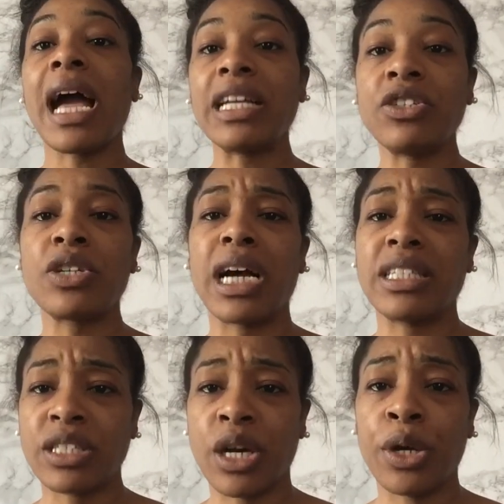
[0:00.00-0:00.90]
As you
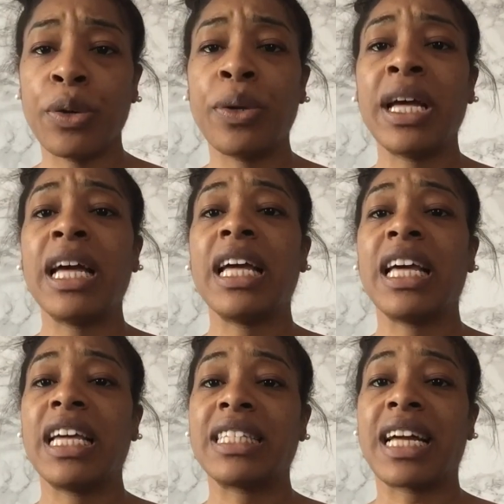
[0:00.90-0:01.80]
guys know,
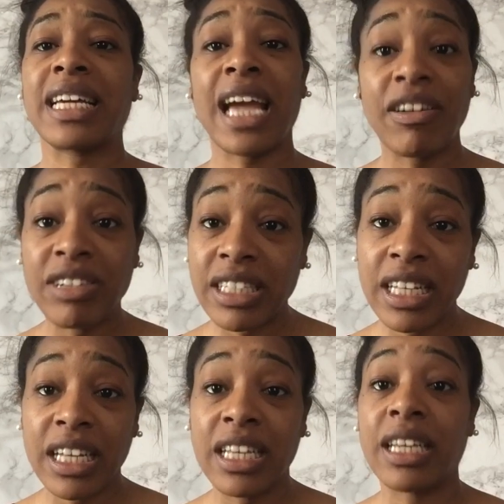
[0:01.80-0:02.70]
it is like
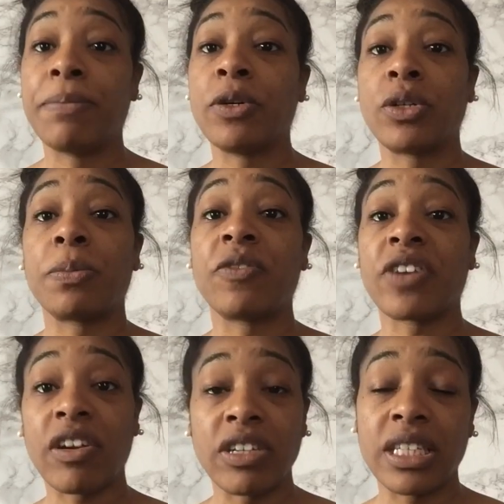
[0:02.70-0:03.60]
keratin, a buildup
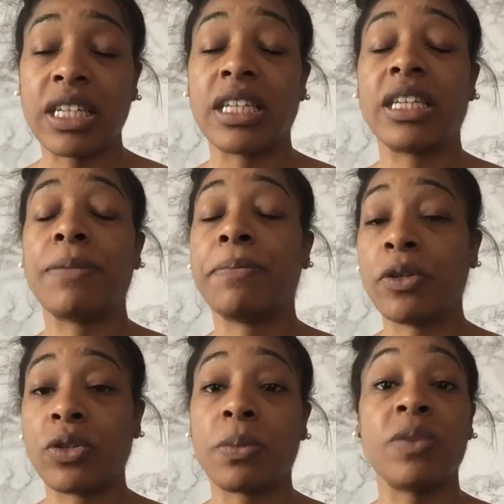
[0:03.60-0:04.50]
of keratin and a
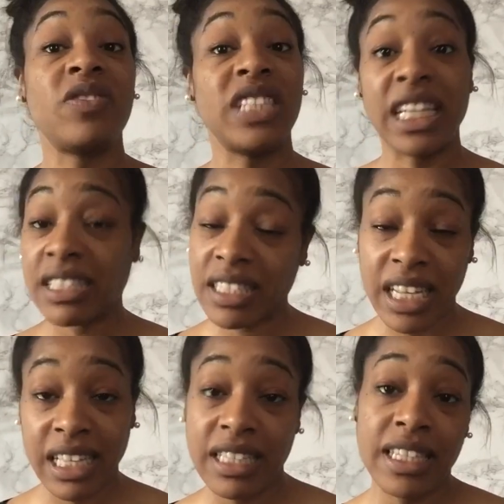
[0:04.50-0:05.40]
buildup of dead
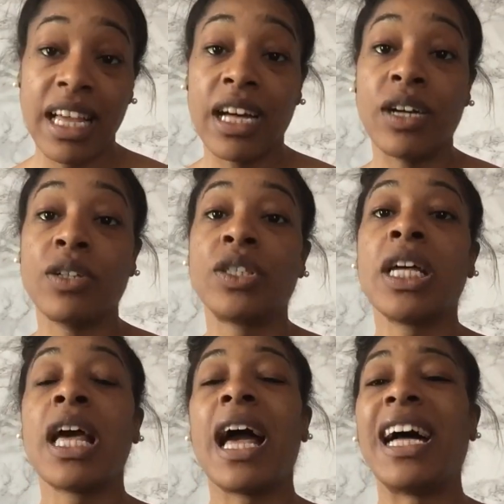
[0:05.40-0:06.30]
skin
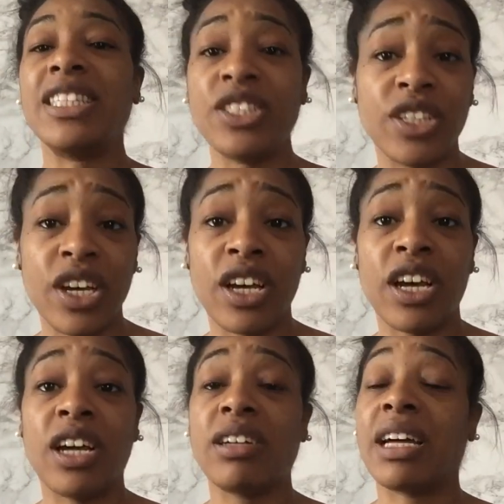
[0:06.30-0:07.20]
cells and
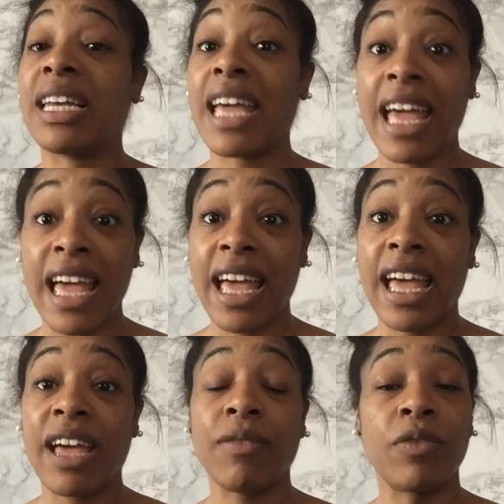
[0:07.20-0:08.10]
dirt and
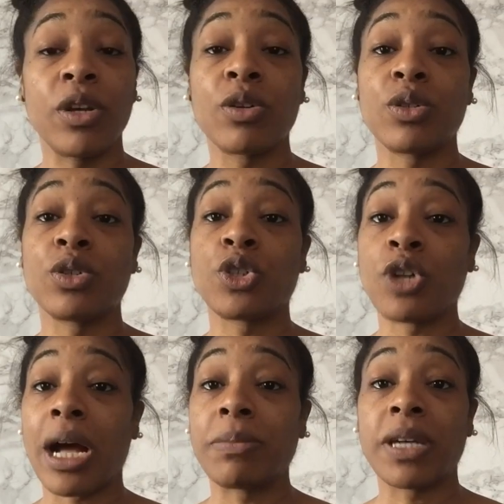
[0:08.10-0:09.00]
hair follicle
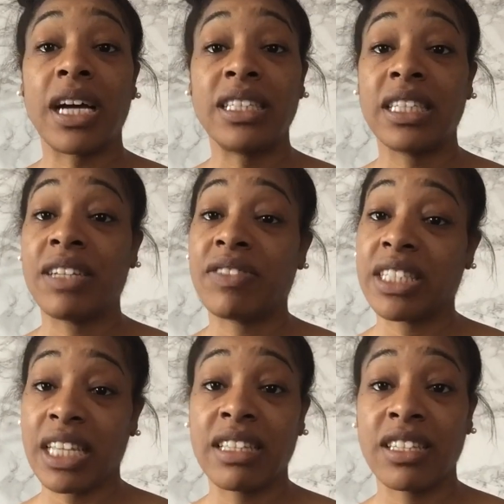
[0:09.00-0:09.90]
trapped underneath
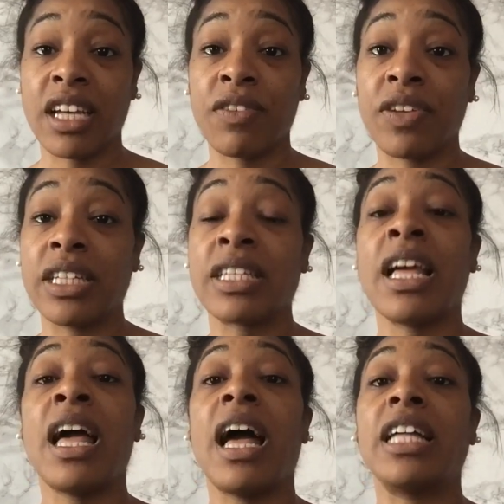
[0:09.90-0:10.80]
the skin surface.
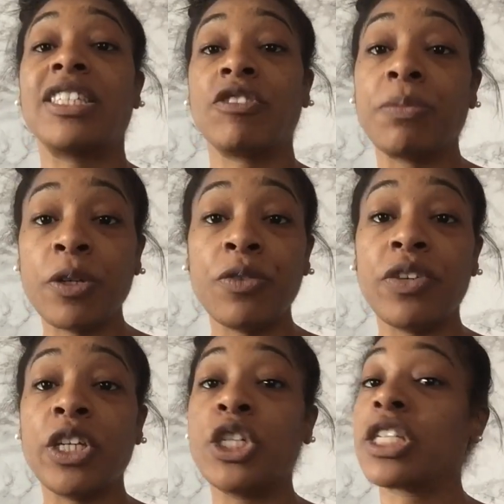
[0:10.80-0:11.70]
And to
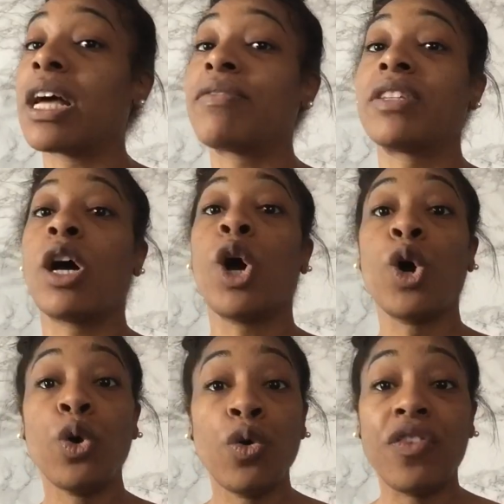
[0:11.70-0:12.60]
remove it, you just have to
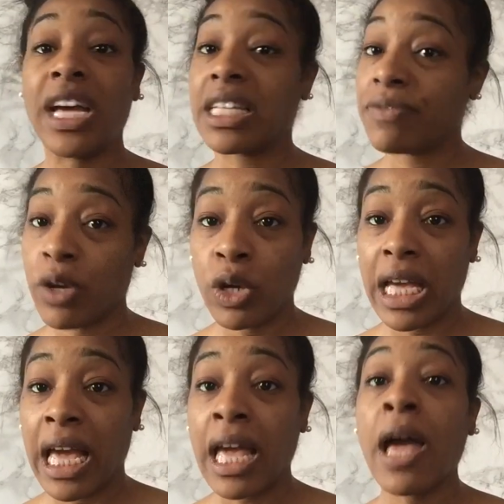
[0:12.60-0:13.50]
over
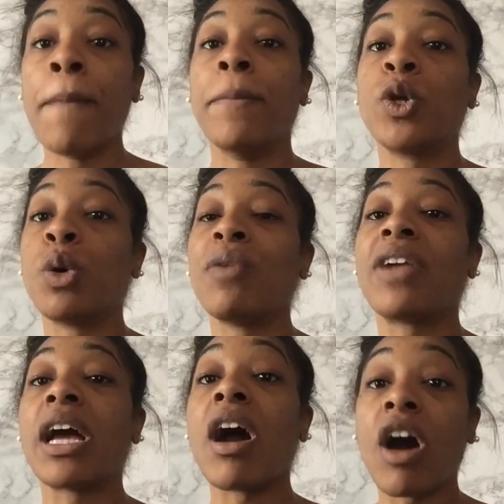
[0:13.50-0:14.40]
exfoliate, but not
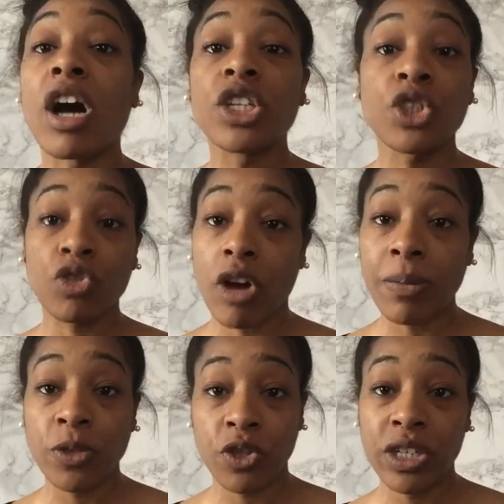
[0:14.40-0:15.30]
with like harsh
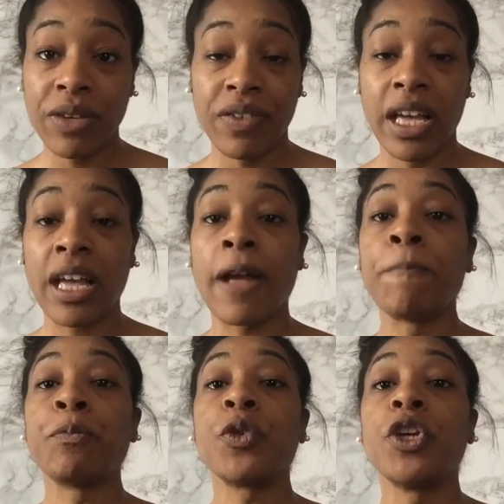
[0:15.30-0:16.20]
scrubs or anything.
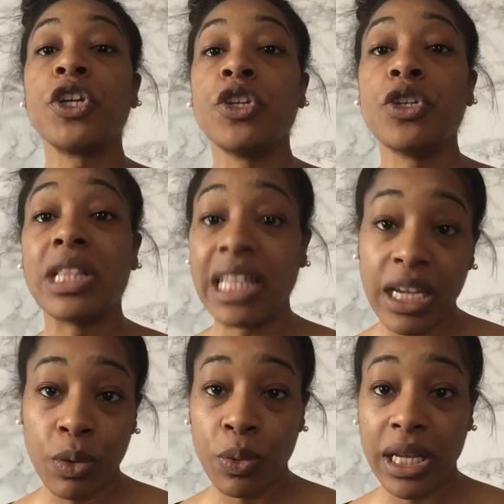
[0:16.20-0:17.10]
You can use
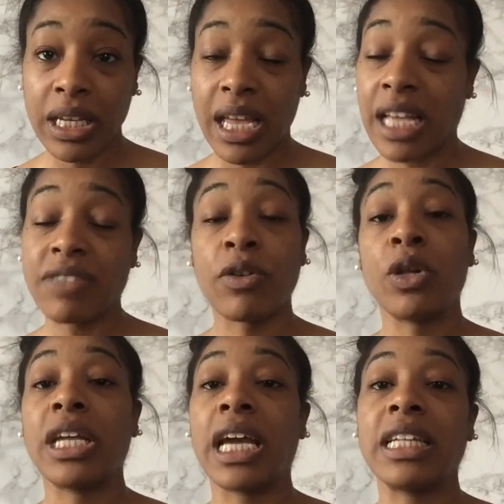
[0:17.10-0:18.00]
liquid
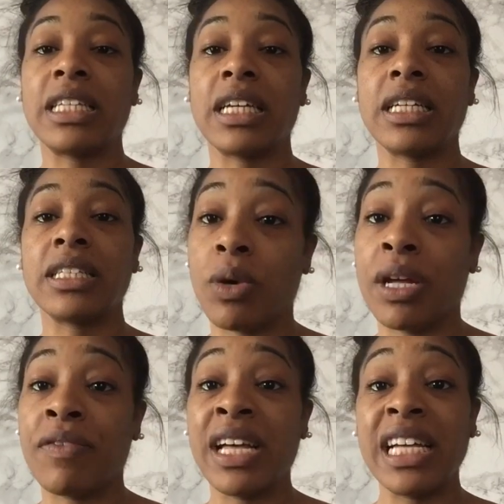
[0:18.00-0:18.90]
exfoliators
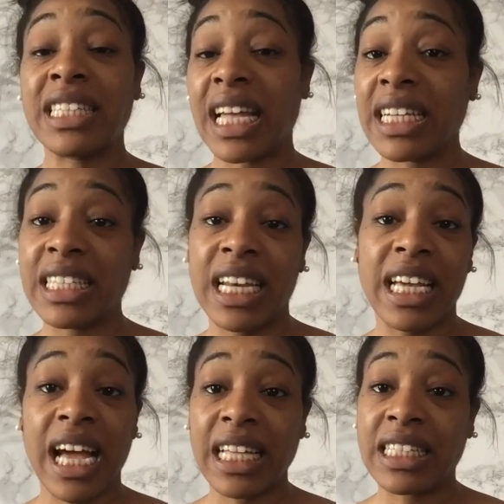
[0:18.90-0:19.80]
with
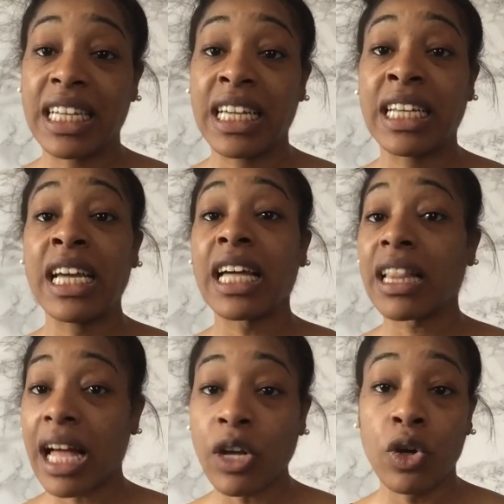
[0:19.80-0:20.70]
salicylic acid,
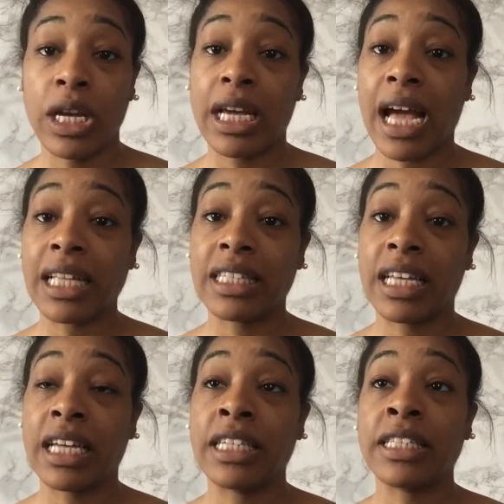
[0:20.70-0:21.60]
glycolic
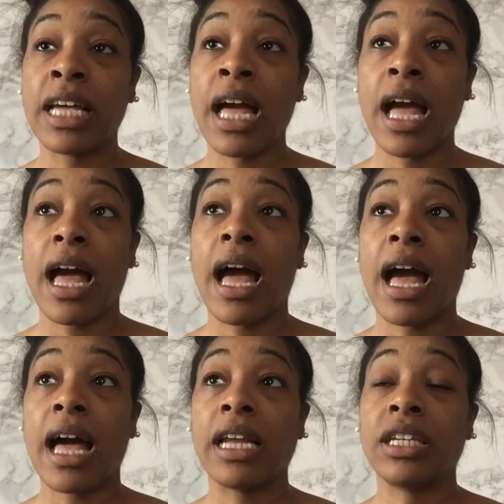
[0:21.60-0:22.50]
acid,
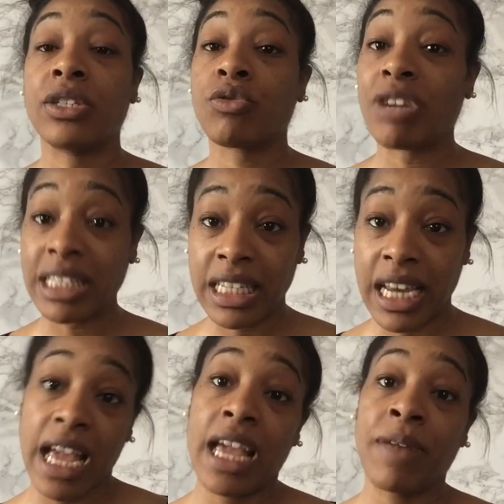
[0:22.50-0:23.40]
and
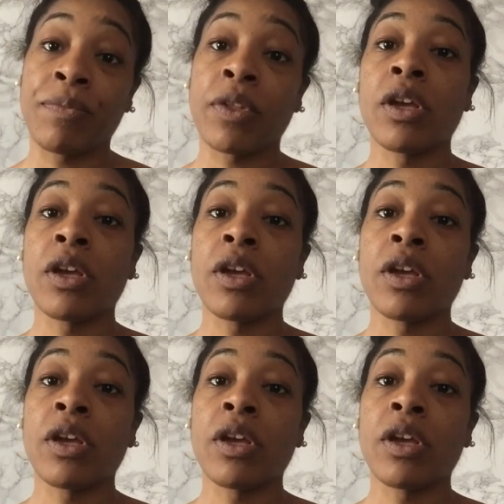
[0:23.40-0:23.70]
retin-A.